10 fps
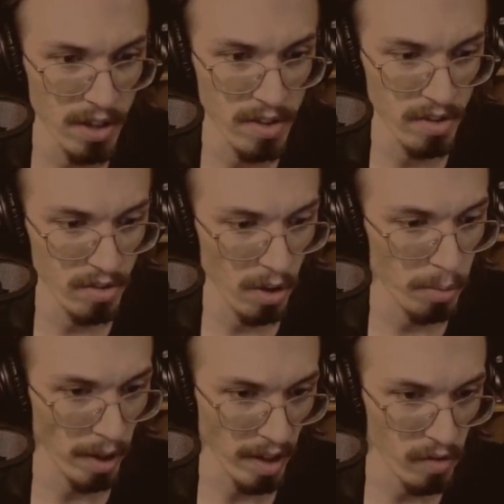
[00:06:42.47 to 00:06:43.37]
Is there no
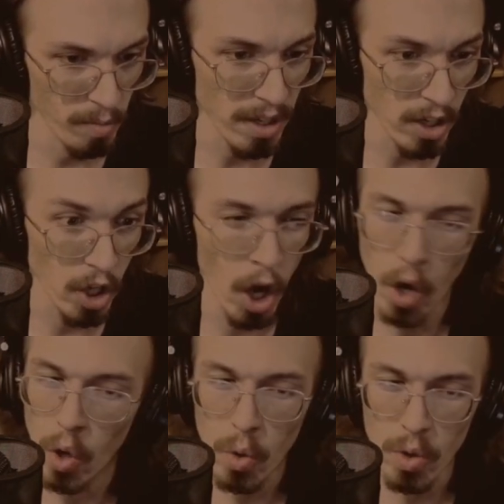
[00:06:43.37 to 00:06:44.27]
place for me to
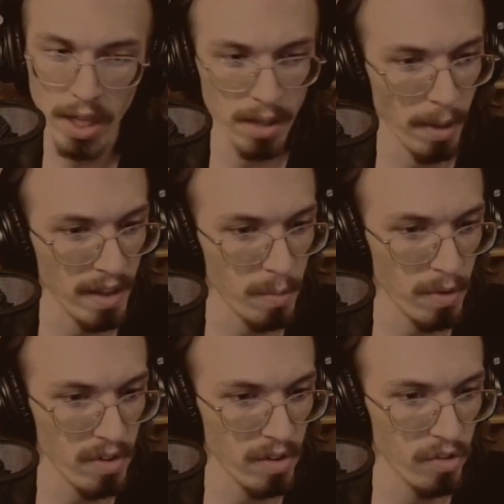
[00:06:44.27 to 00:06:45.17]
go? Like, am I
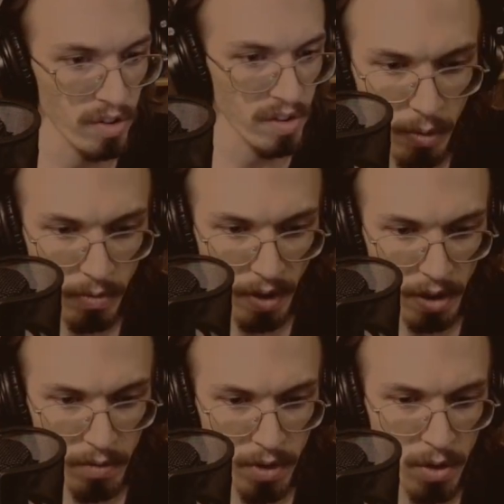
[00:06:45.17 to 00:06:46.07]
supposed to just found
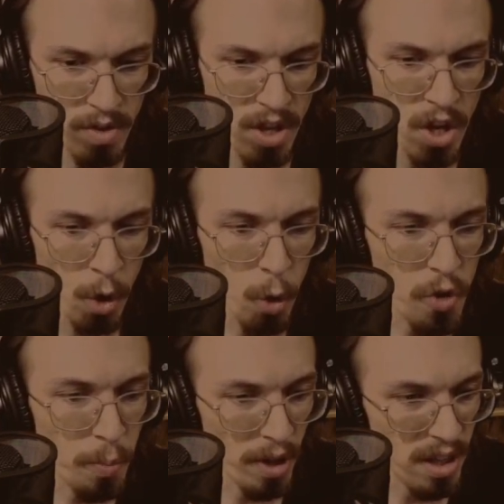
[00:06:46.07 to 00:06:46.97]
a fuse? Who's
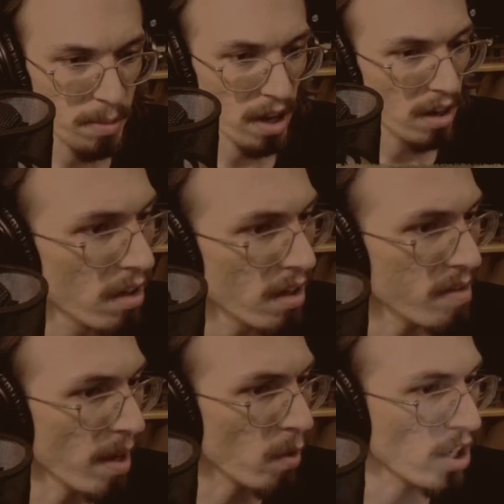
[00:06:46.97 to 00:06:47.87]
putting them there? Is
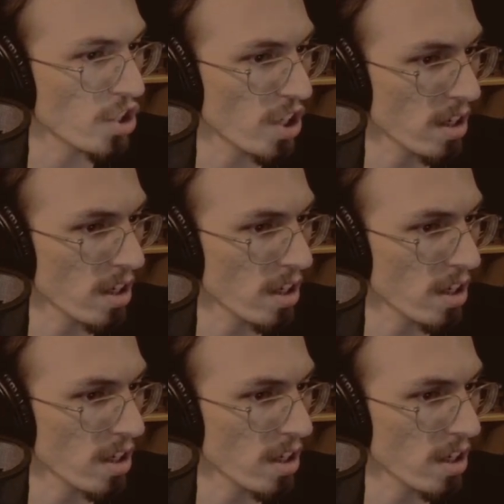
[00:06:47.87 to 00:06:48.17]
my question.